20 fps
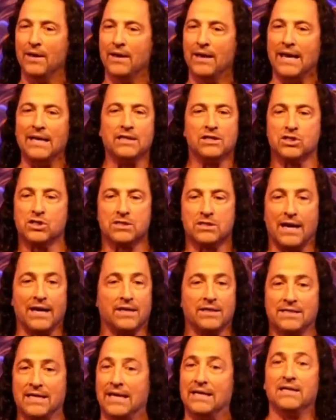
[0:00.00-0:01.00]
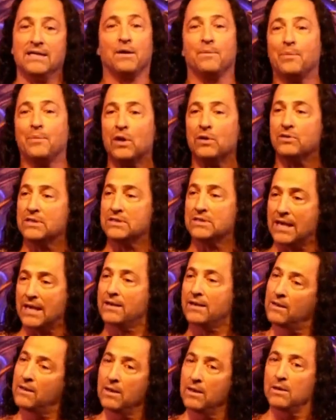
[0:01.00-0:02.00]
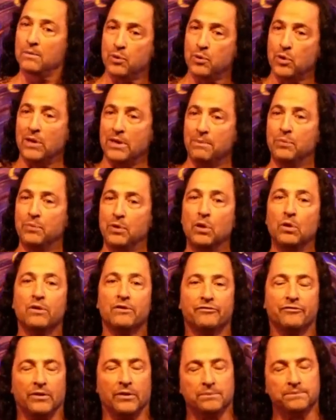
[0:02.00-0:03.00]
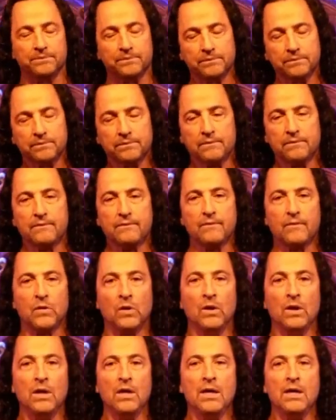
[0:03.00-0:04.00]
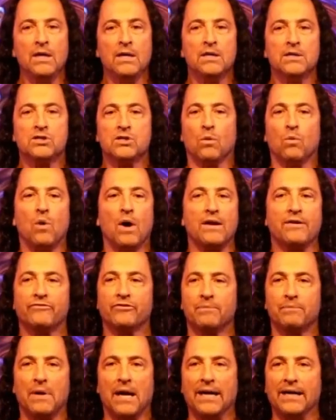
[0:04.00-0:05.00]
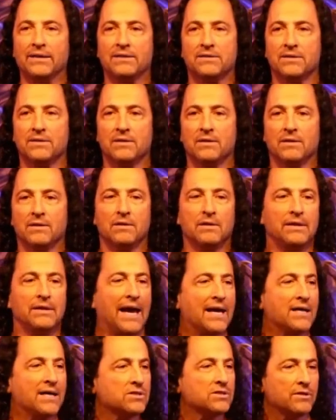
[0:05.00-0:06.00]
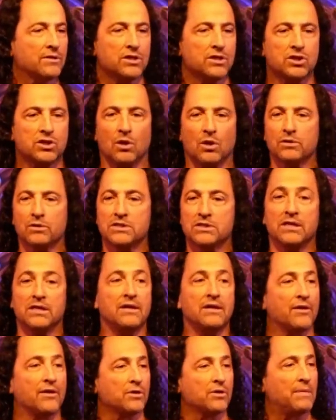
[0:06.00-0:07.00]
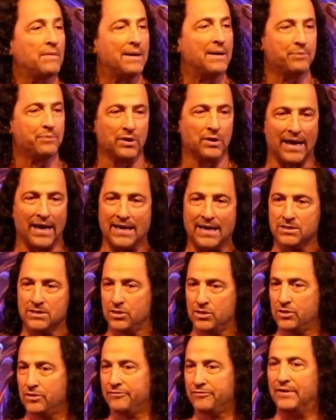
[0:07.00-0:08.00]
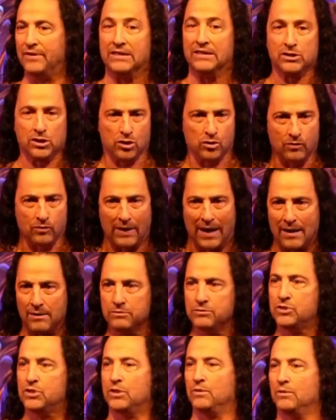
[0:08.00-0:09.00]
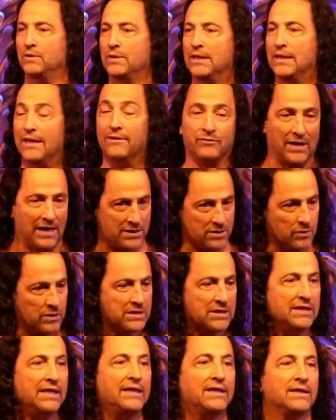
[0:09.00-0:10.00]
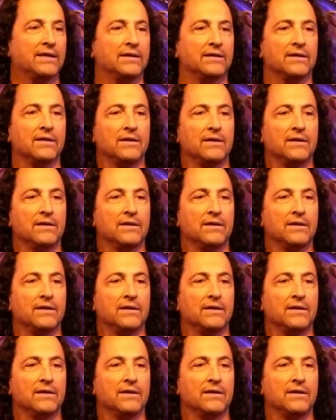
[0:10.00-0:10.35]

And it's just like attending a birth, it's like pretty beautiful. So one of them might hands on the shoulders, another might put hands on your feet to ground you if that's what's needed.